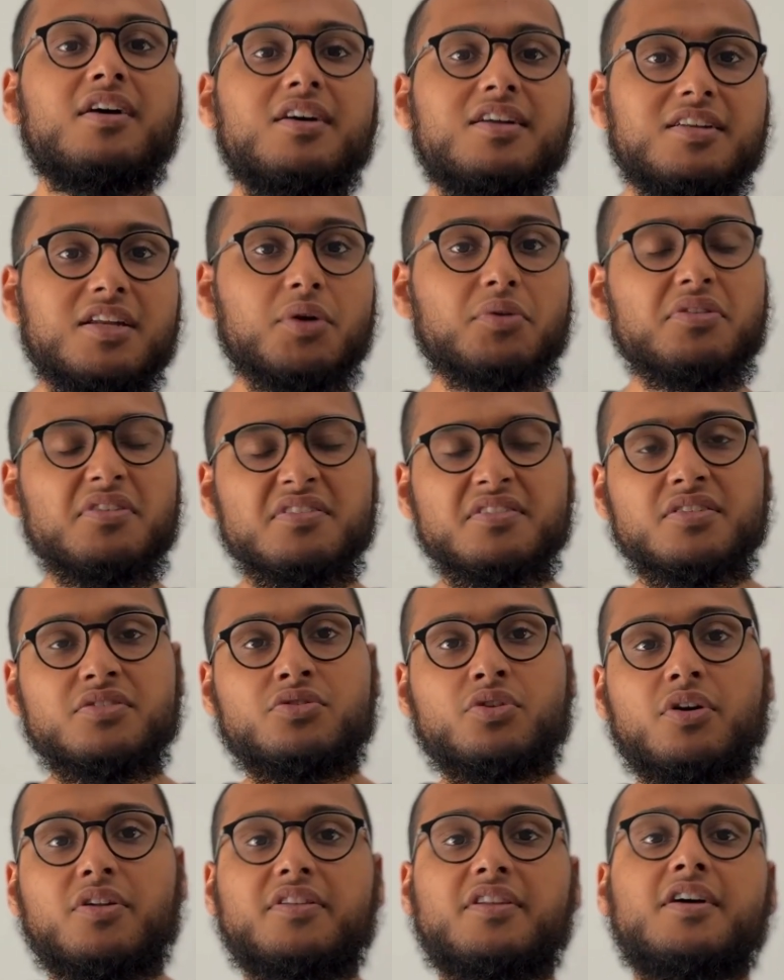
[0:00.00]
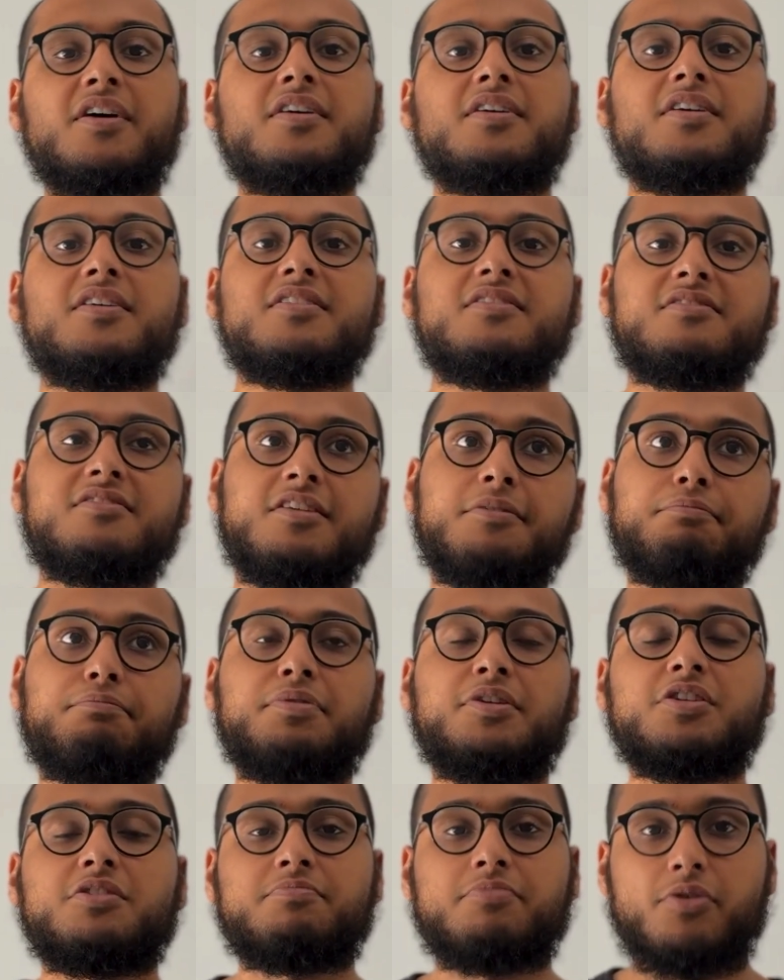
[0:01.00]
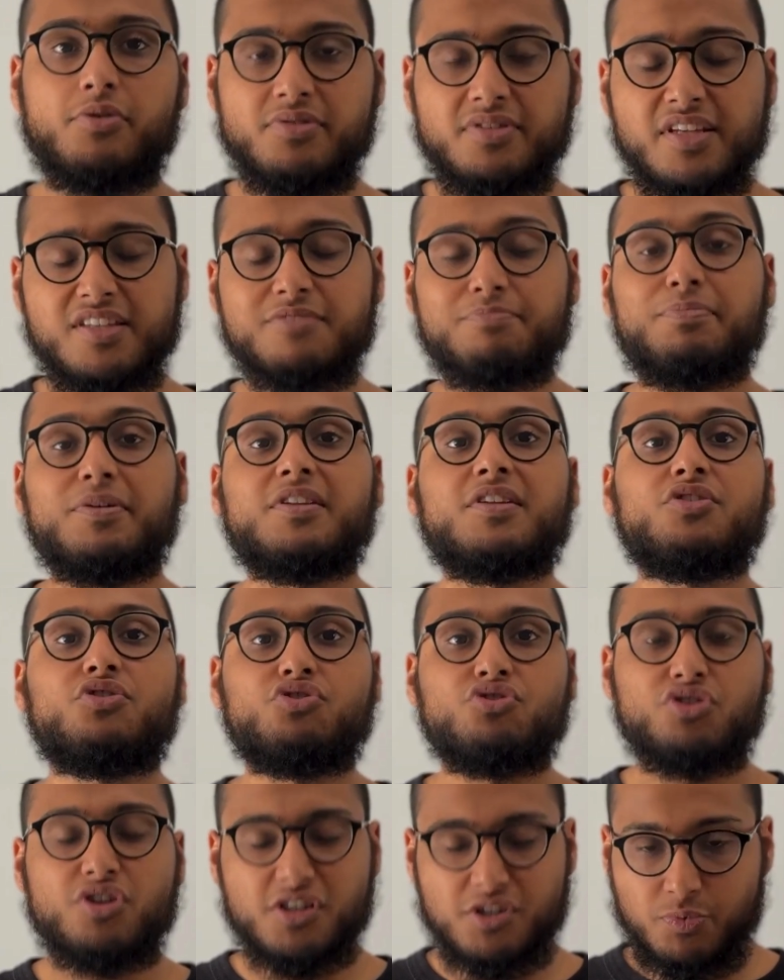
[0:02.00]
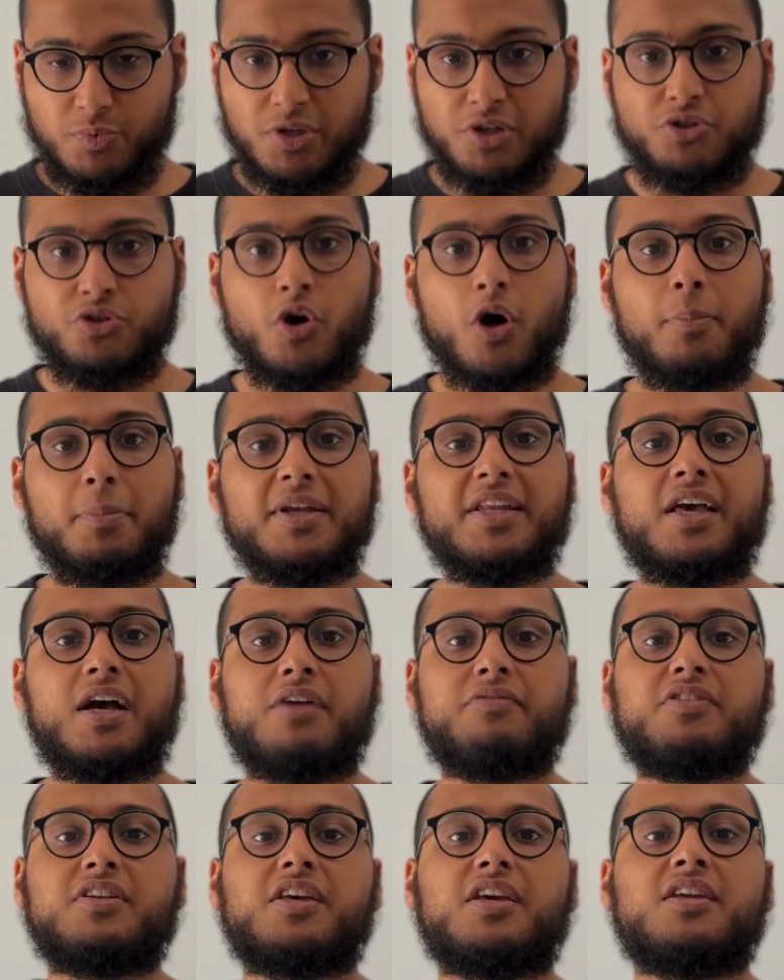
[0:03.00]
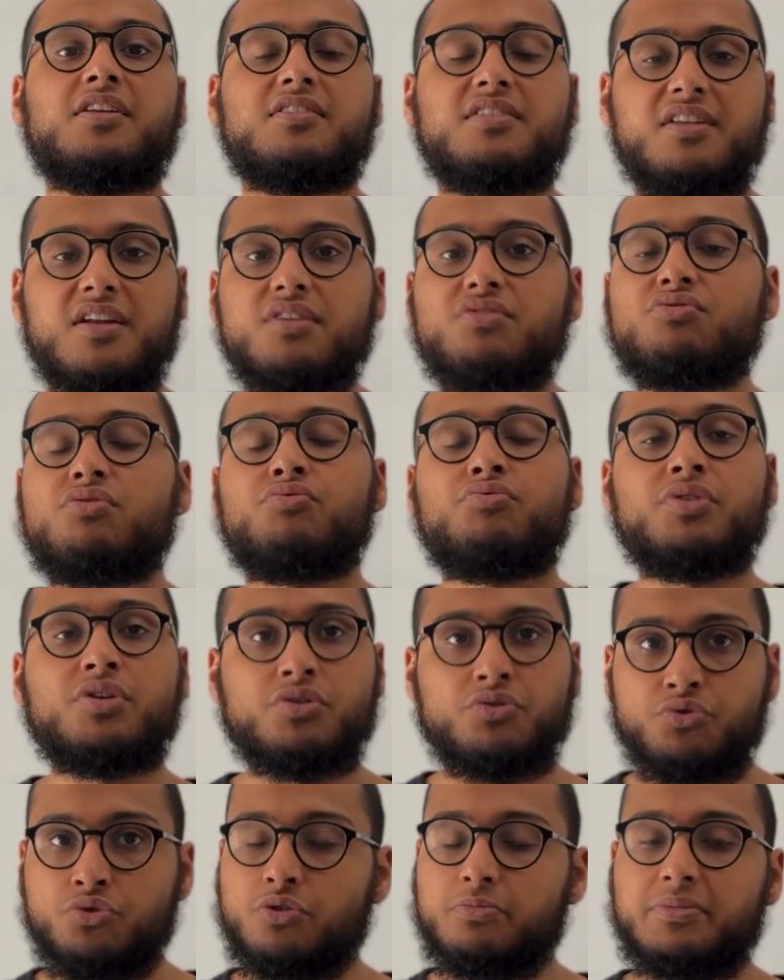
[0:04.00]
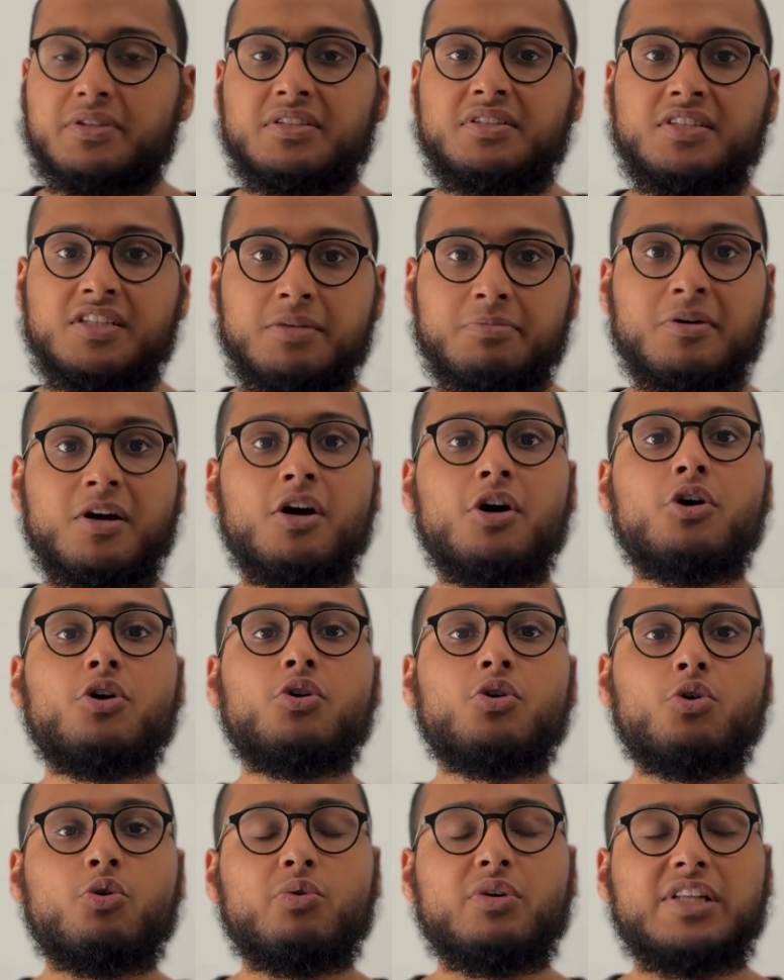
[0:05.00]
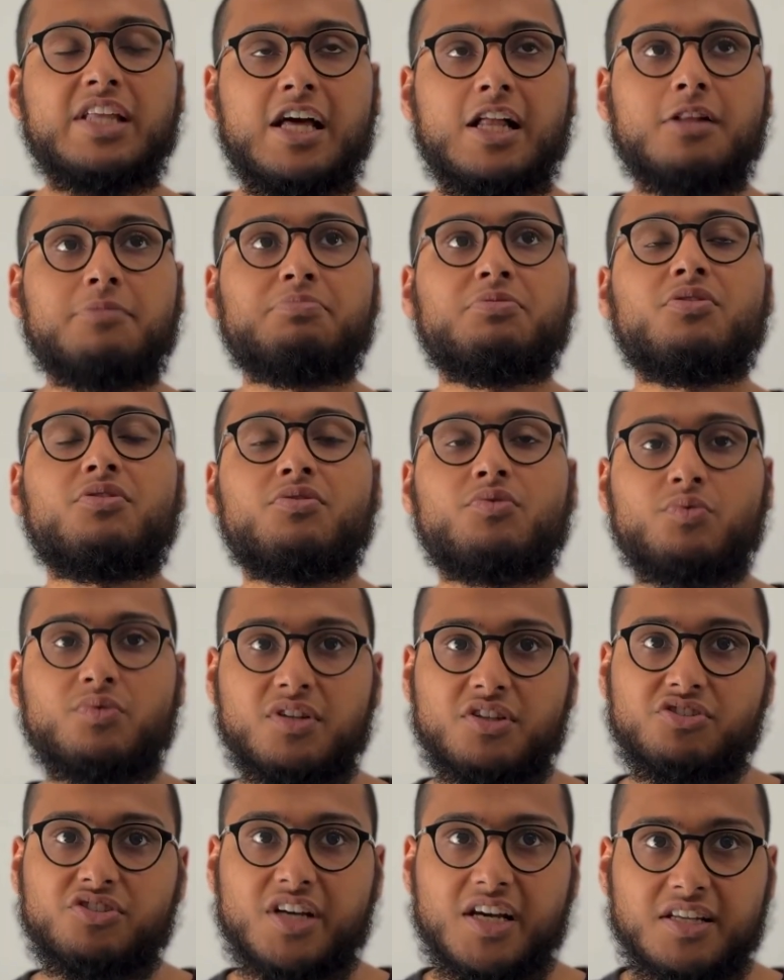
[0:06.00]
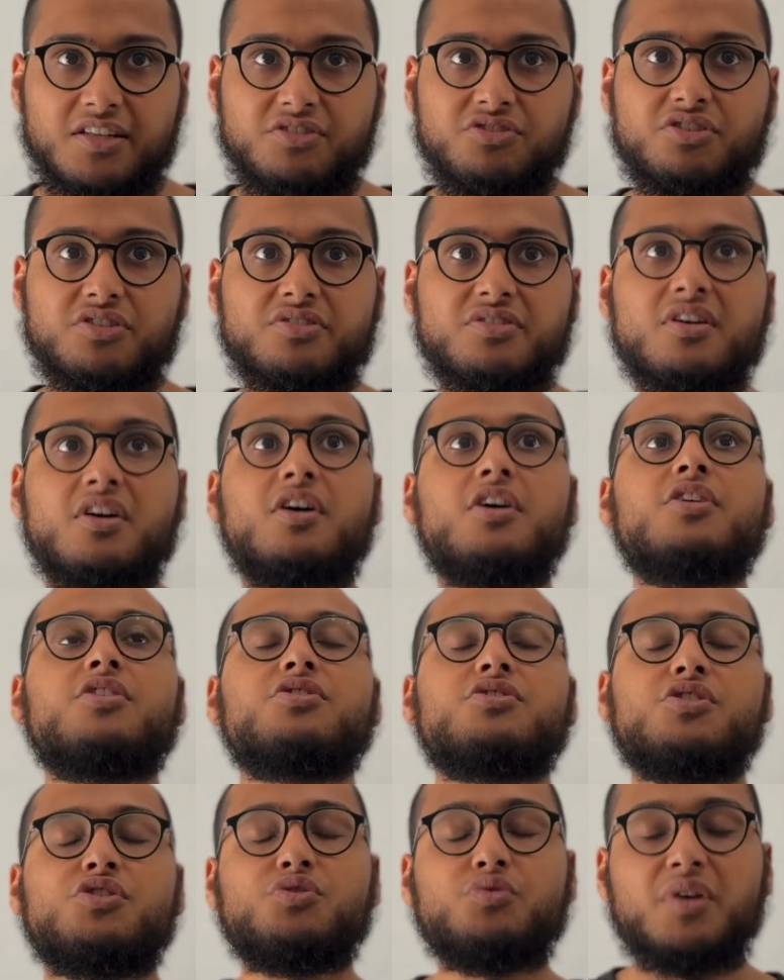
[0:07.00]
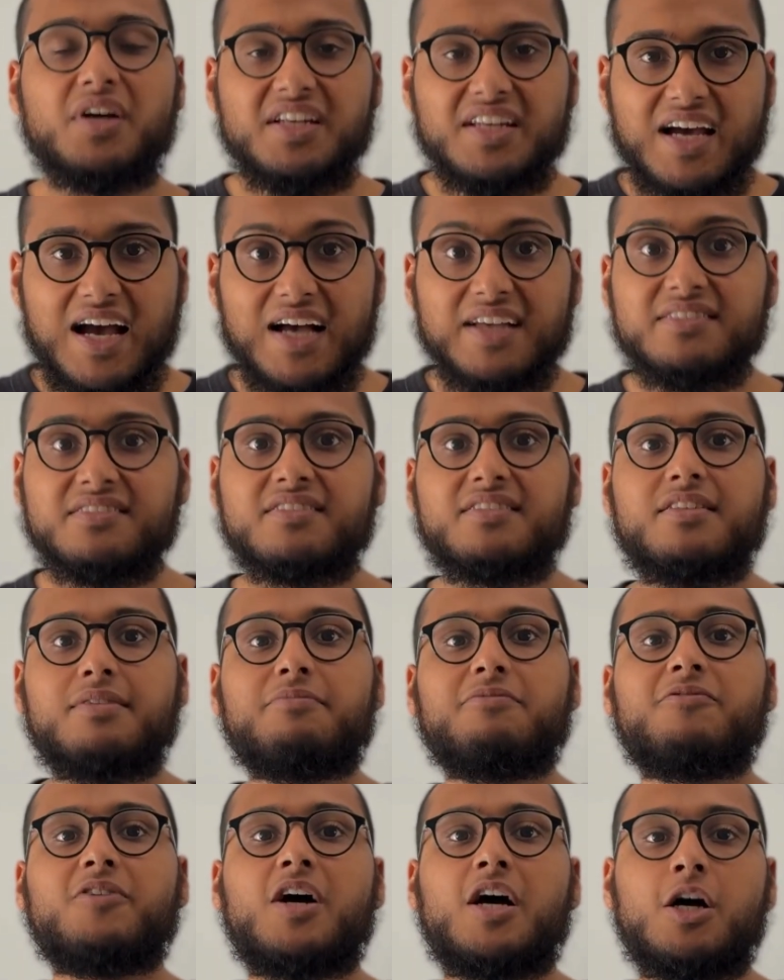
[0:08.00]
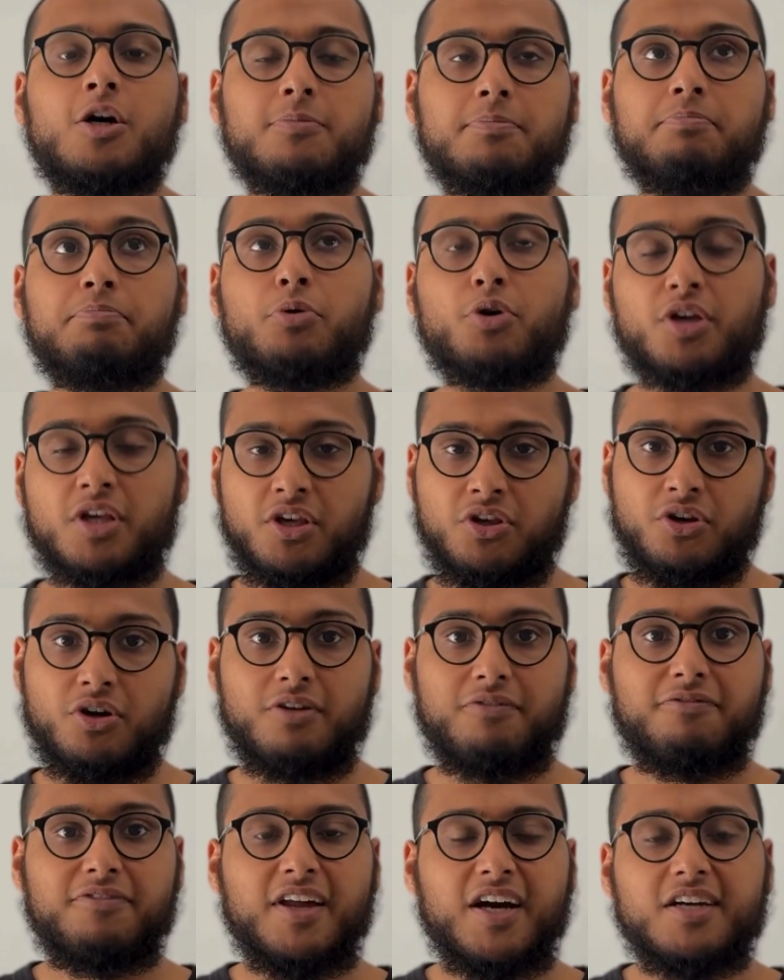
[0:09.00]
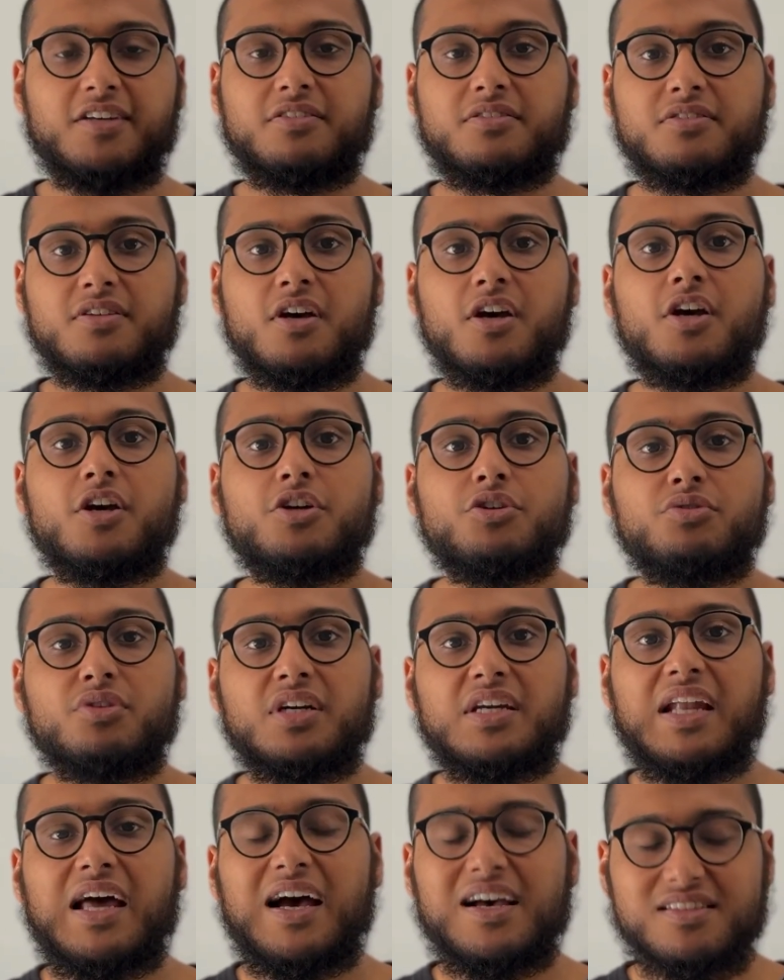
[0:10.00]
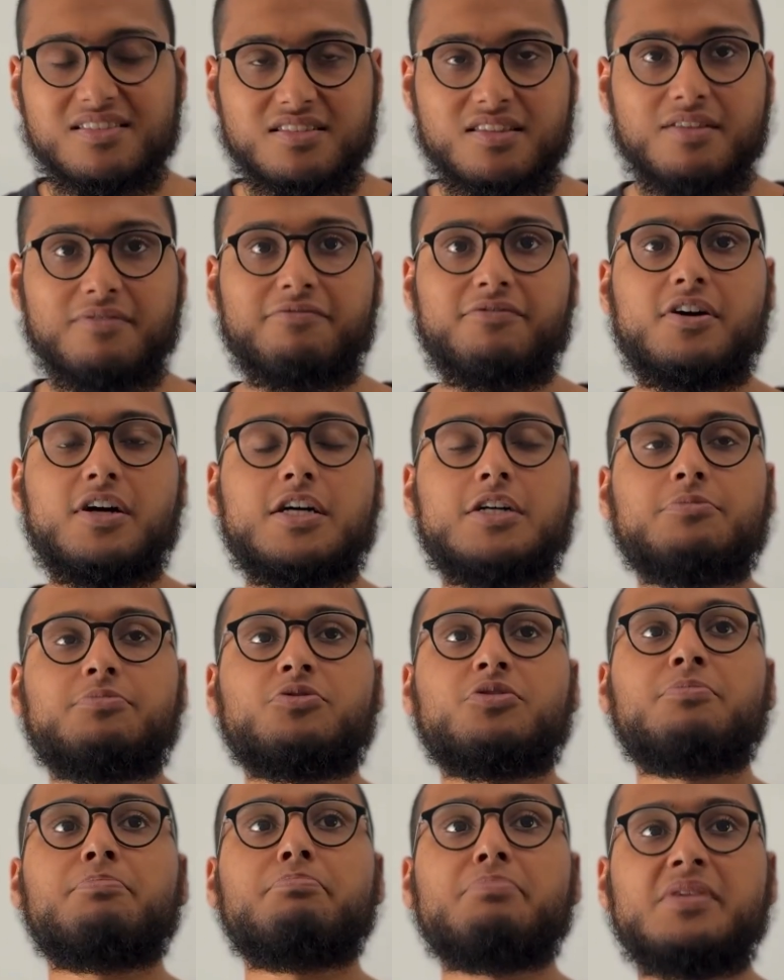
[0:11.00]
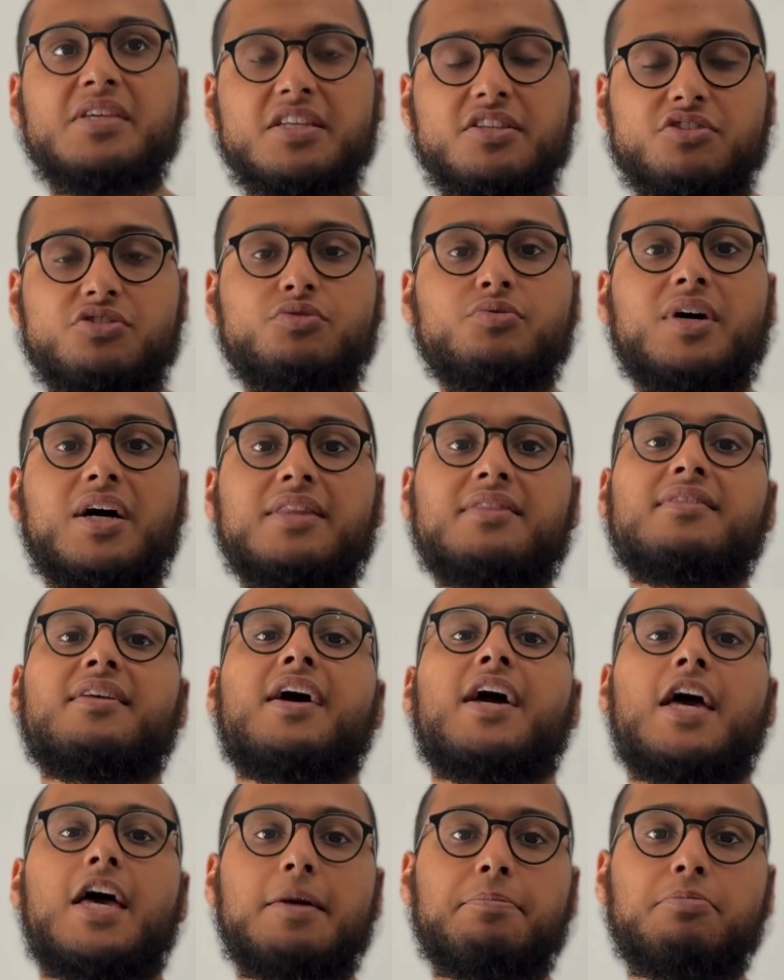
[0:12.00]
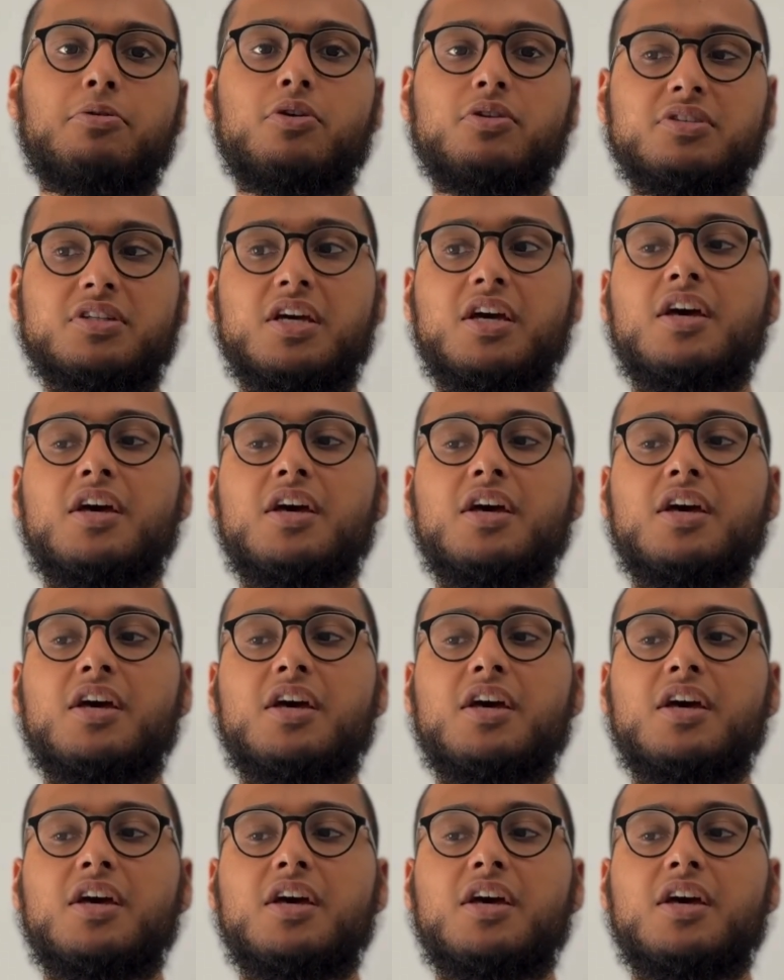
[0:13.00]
Now, this is not the simplest process, but the Trust will normally have an international recruitment team who will help you through the challenges. So you can ask them for help booking your flights. You can ask them for help to meet you at the airport.